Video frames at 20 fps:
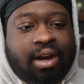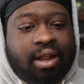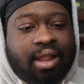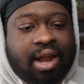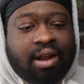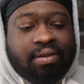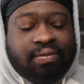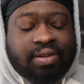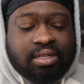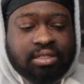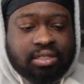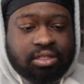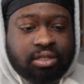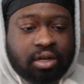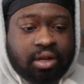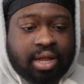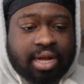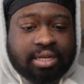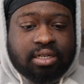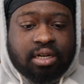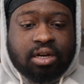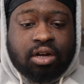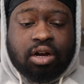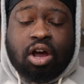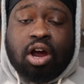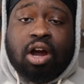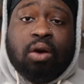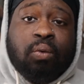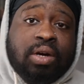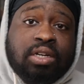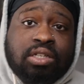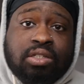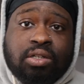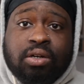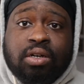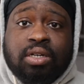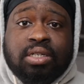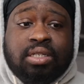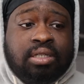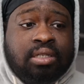A lot of us, you know, like to go to hardware
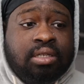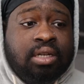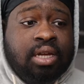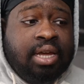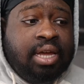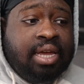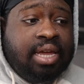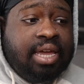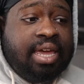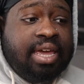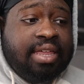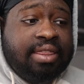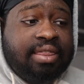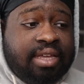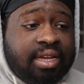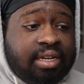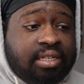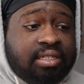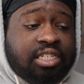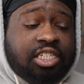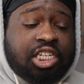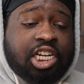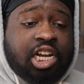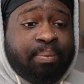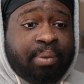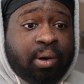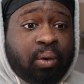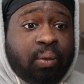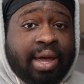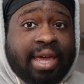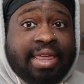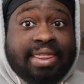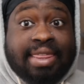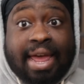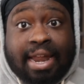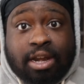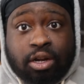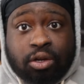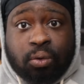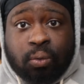stores and get things the cheaper way
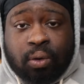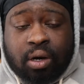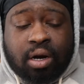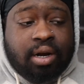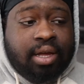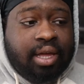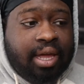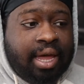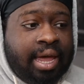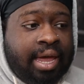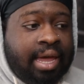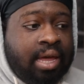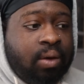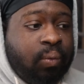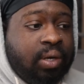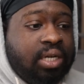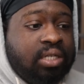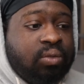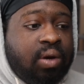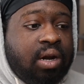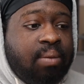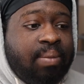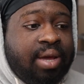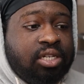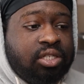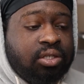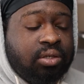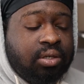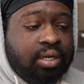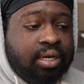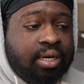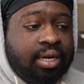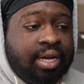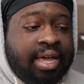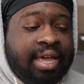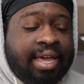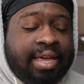that do work, and we just want to make sure